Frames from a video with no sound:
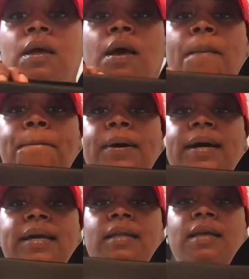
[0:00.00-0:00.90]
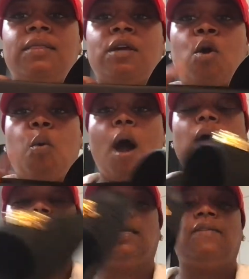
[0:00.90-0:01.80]
But the
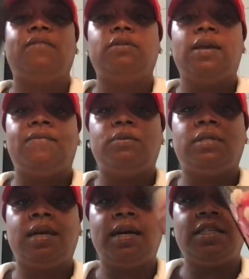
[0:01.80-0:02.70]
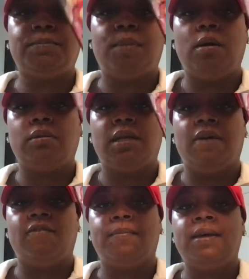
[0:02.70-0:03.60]
quality, if you touch both
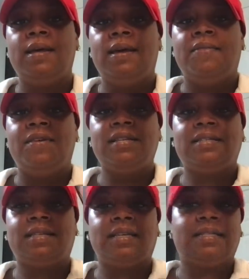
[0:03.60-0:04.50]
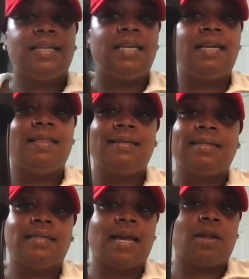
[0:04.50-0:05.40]
of them, this sinks in. This
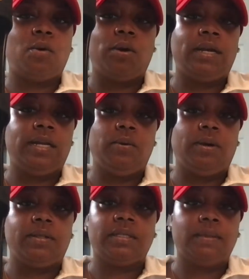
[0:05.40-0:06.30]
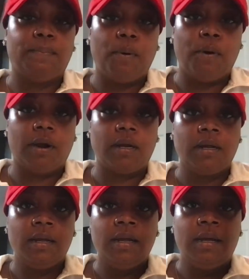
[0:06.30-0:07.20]
is not going anywhere. The support
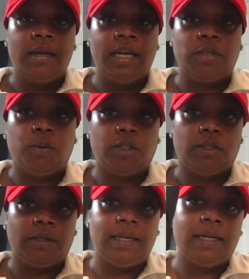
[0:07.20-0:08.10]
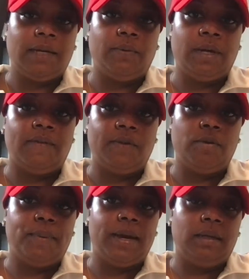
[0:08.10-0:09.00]
is what you're getting whenever
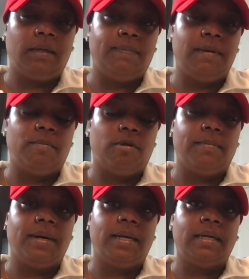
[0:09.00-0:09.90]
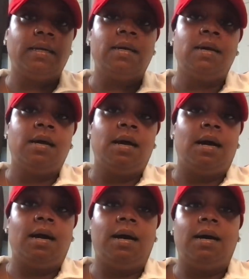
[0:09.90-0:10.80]
you pay a little bit more money.
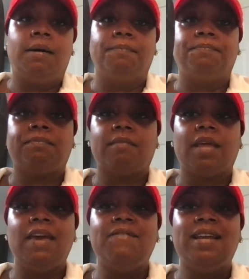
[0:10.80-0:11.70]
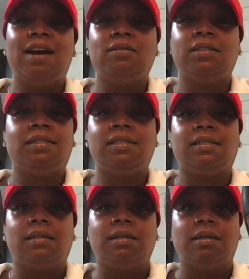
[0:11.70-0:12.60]
Even down to just
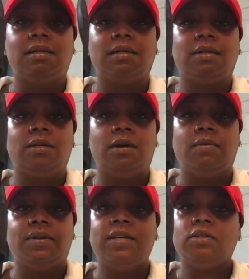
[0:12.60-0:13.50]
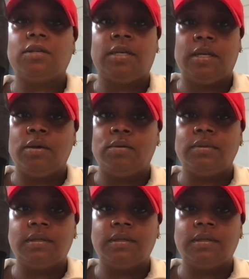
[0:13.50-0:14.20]
the look. These are cute.